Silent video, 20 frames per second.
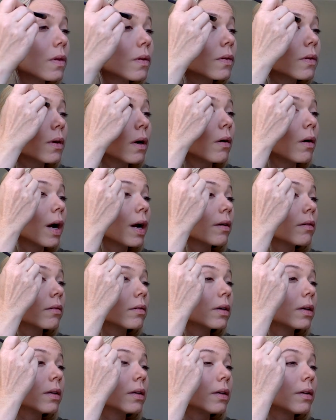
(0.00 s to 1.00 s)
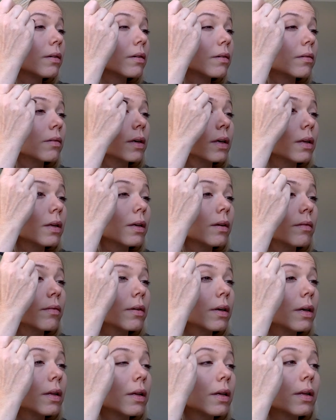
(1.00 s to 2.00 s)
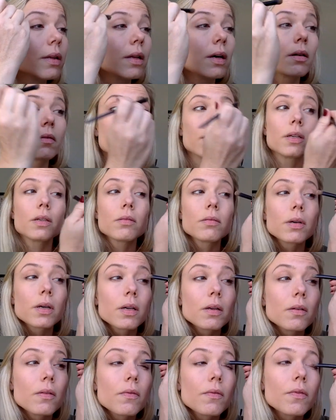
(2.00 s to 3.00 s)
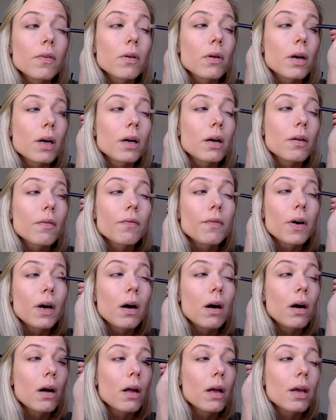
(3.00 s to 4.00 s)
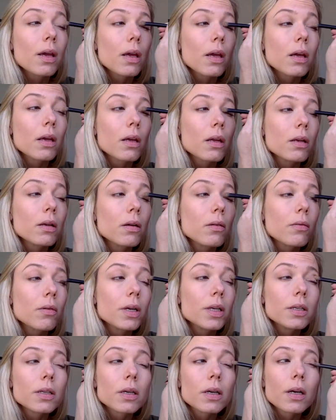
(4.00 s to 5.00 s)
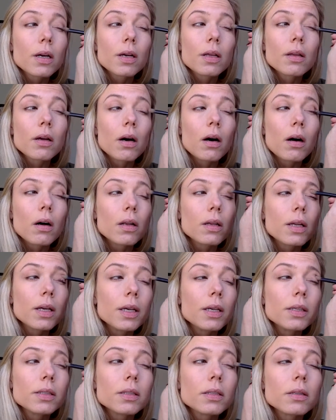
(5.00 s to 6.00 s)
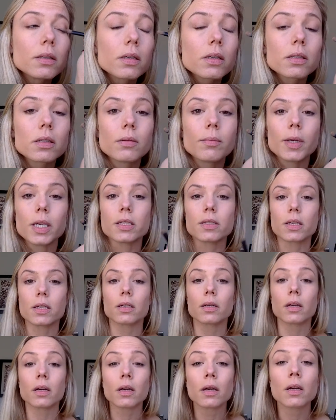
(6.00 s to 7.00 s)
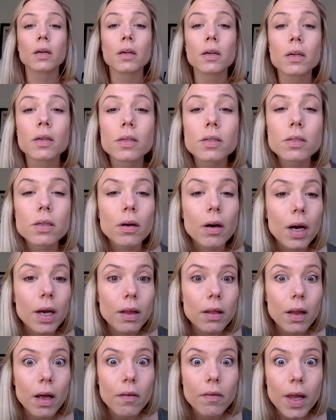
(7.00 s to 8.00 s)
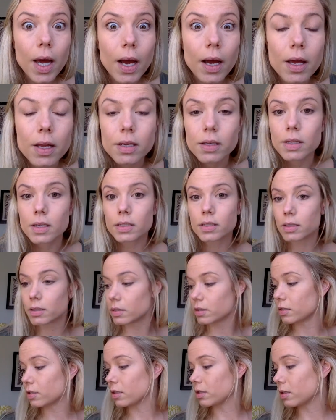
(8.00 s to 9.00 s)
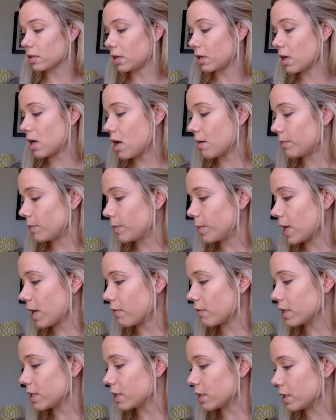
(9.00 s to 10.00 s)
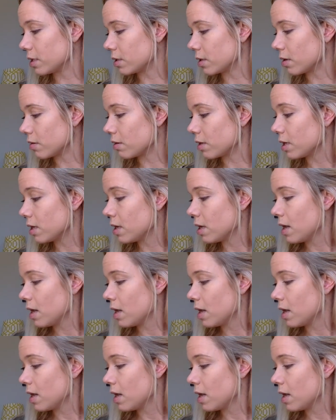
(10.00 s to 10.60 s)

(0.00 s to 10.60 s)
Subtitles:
So I really love this one for fall and winter and the holidays. It looks amazing. So I love that. And this is just going to complement every skin tone.